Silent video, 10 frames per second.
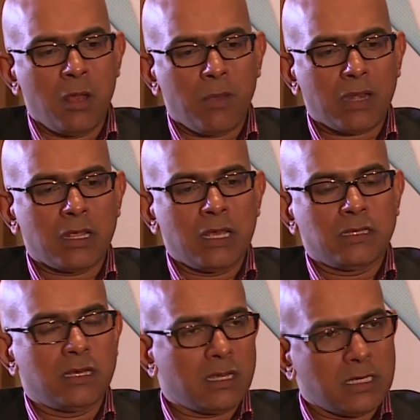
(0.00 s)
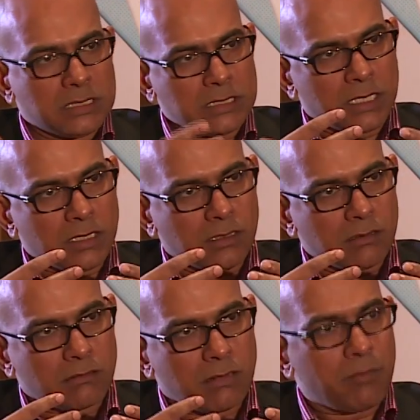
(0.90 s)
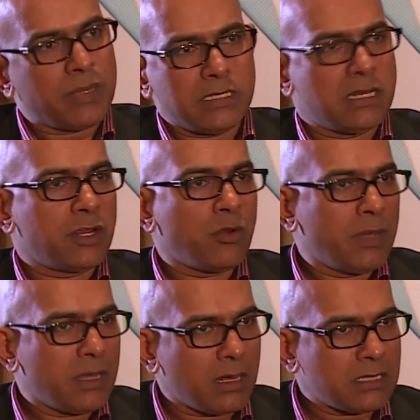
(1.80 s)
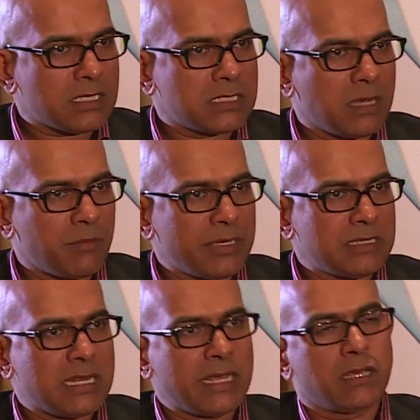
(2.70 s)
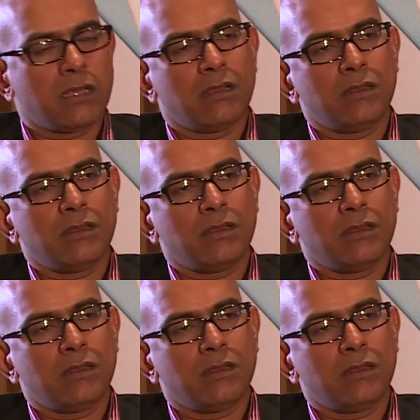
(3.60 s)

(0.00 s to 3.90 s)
But the companies like bigger research companies like